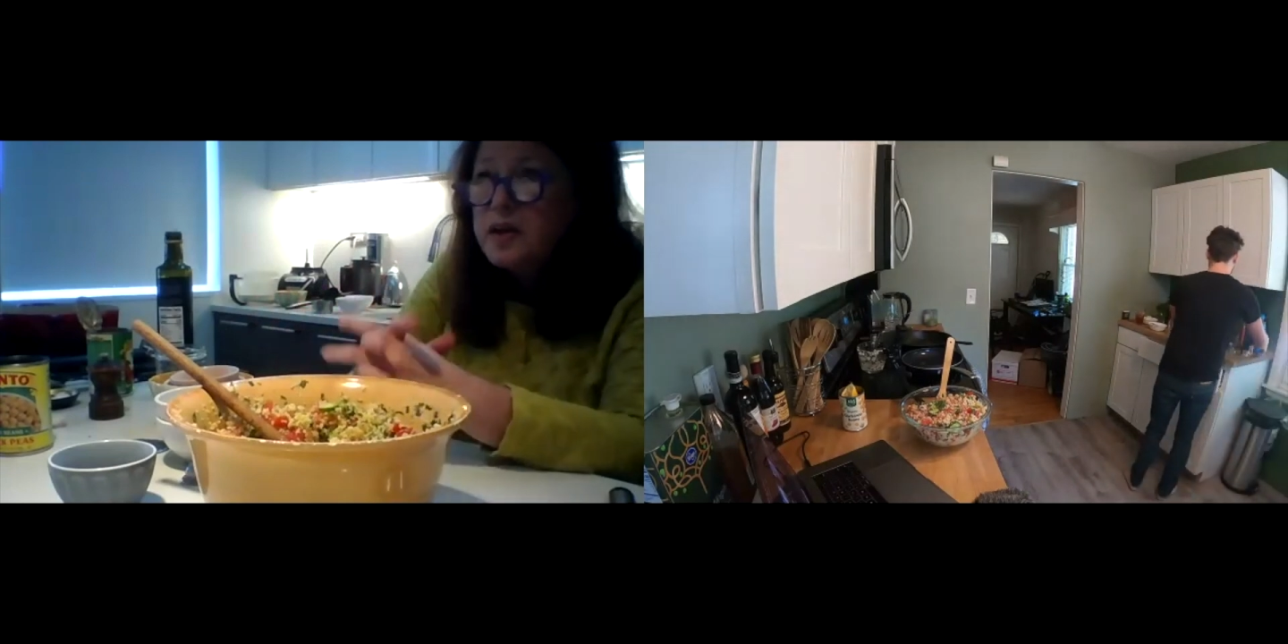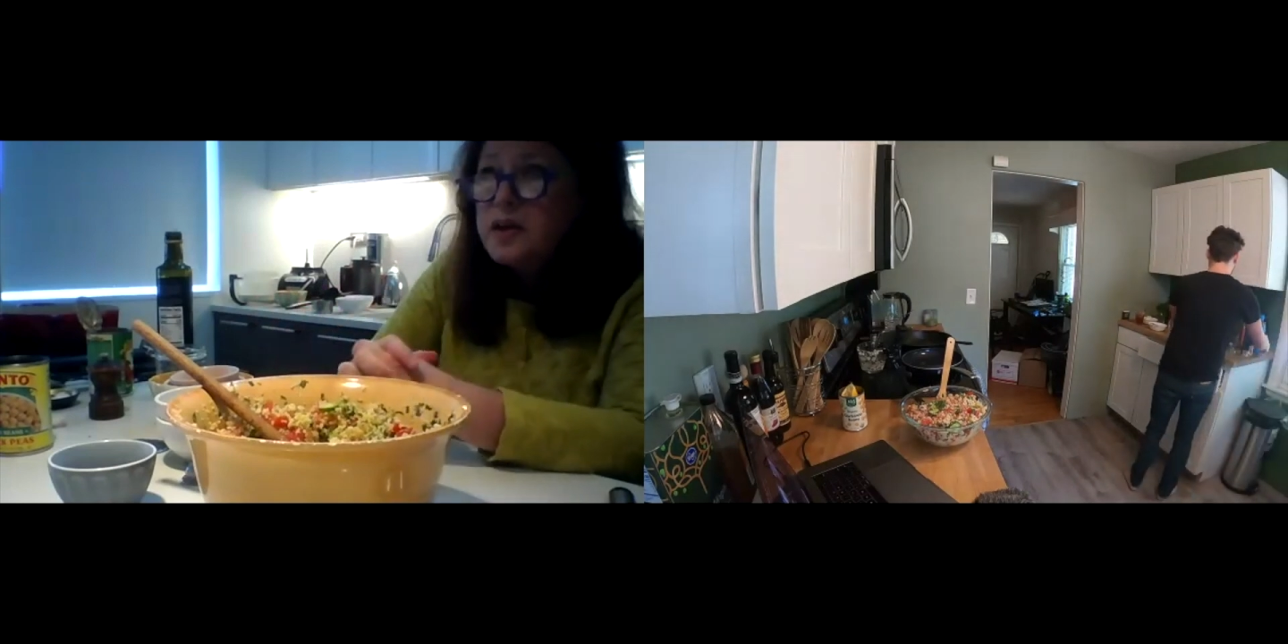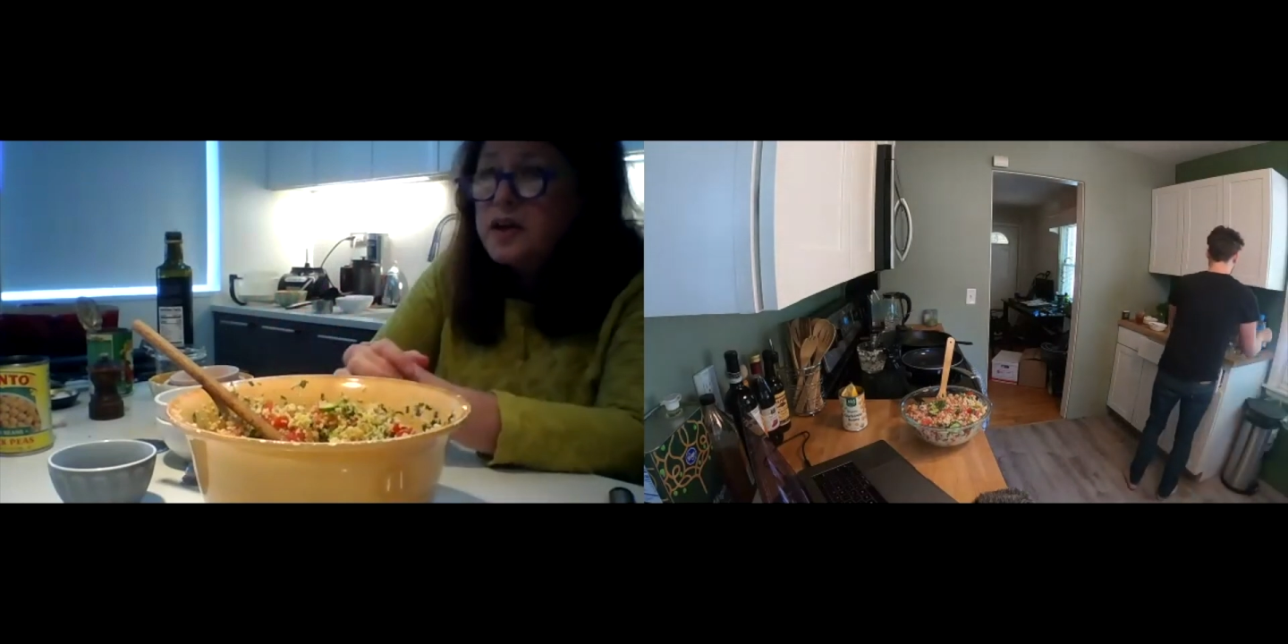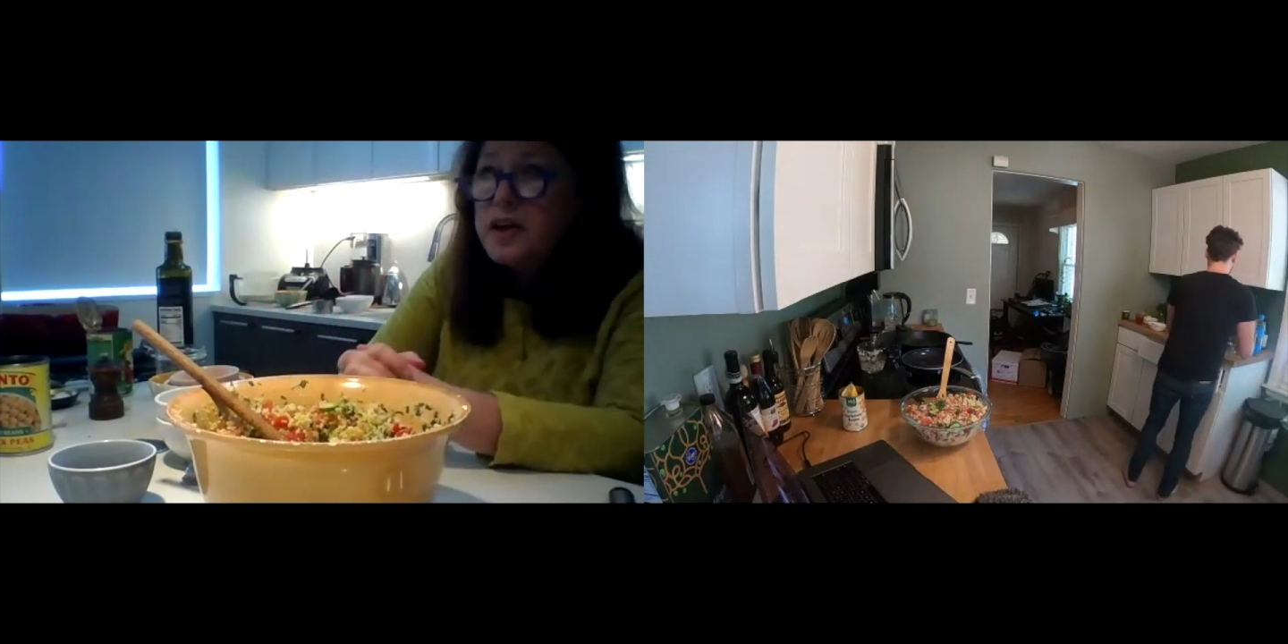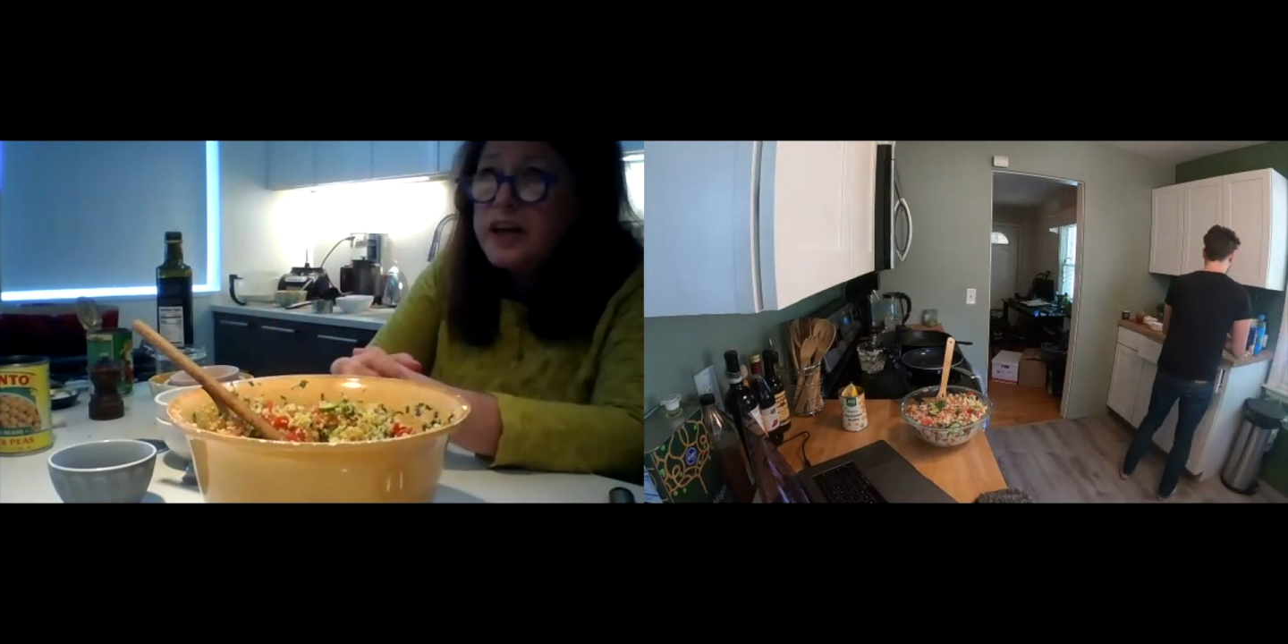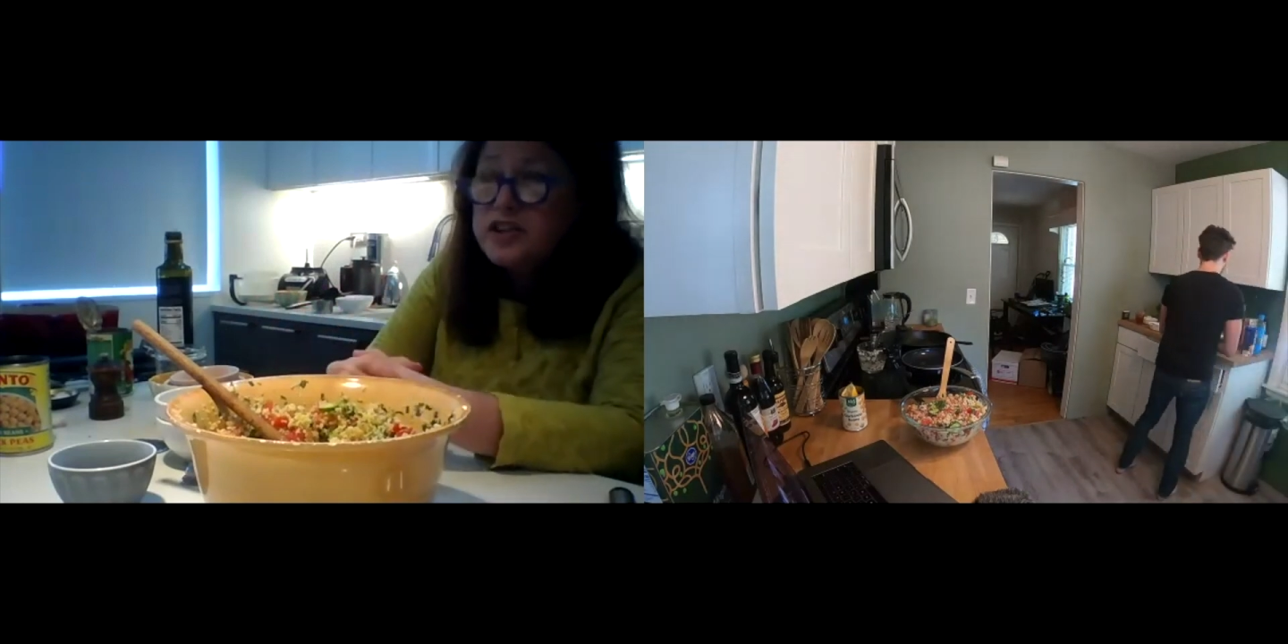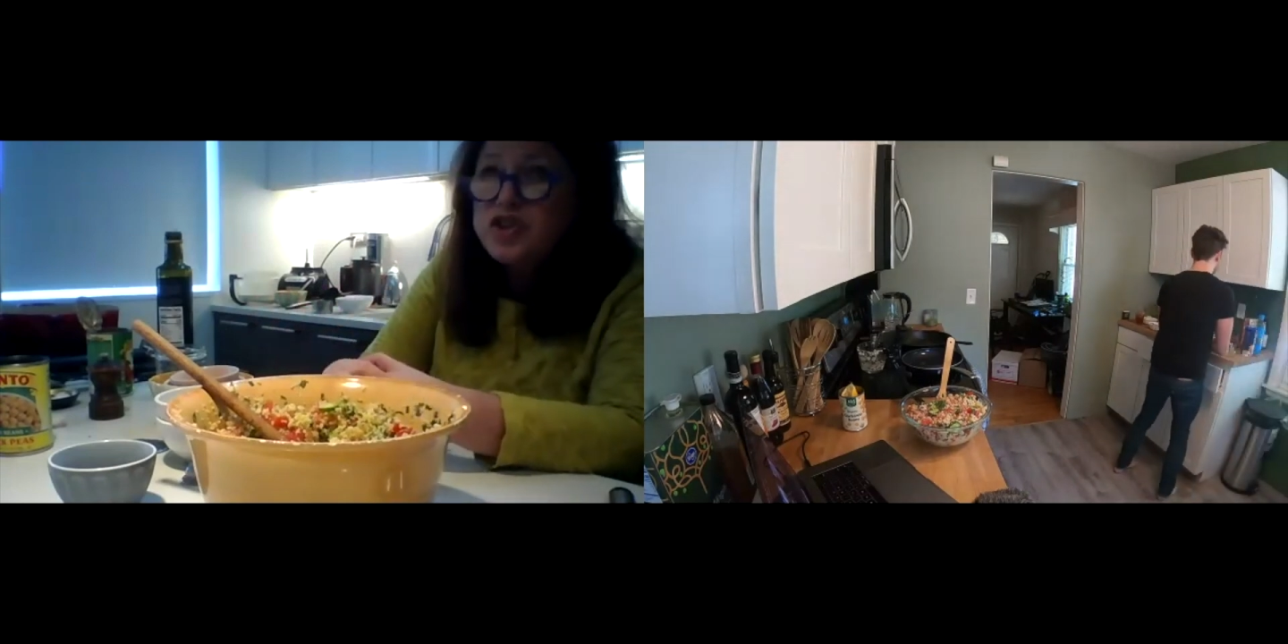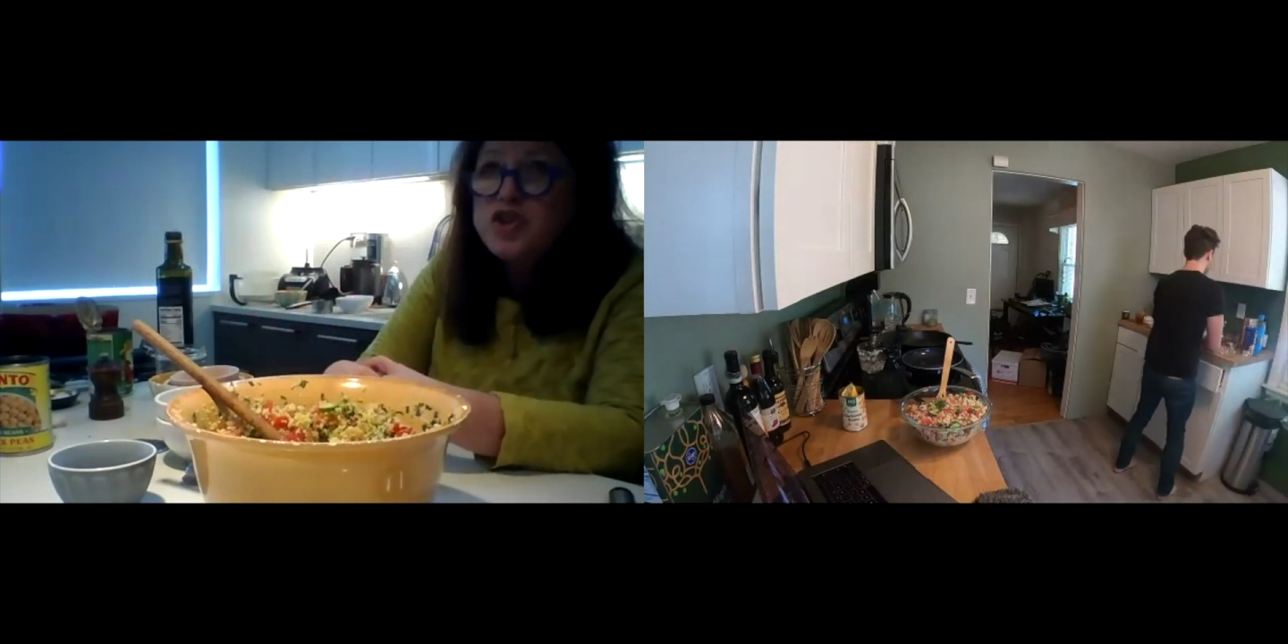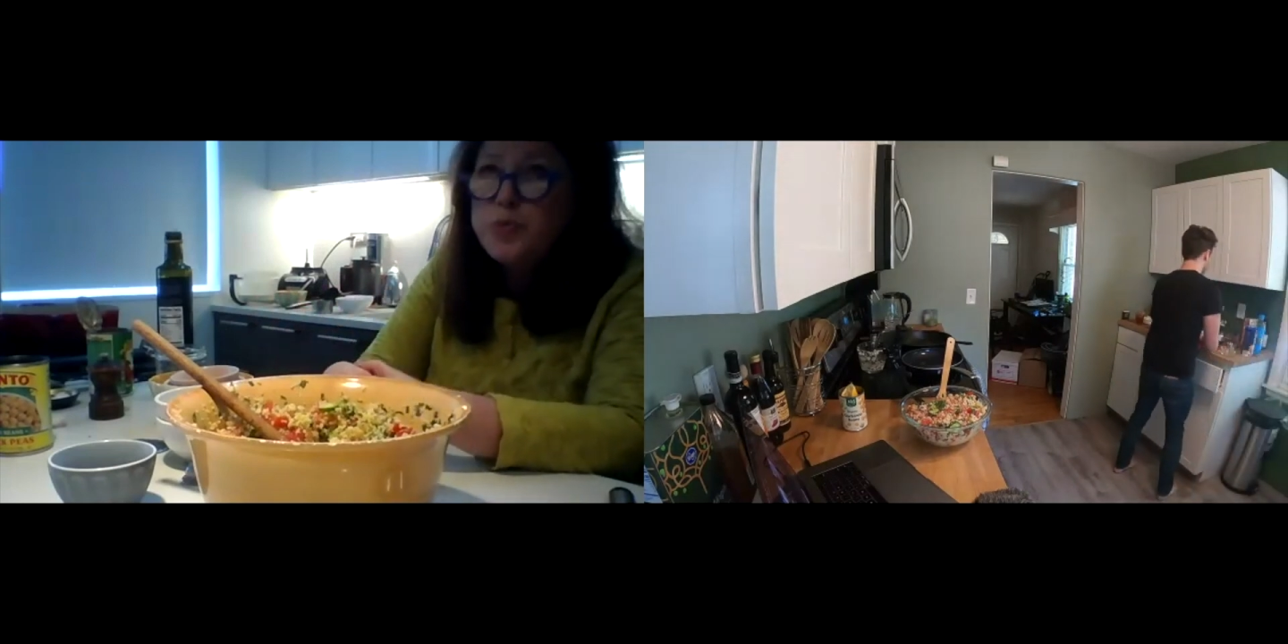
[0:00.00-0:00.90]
connection to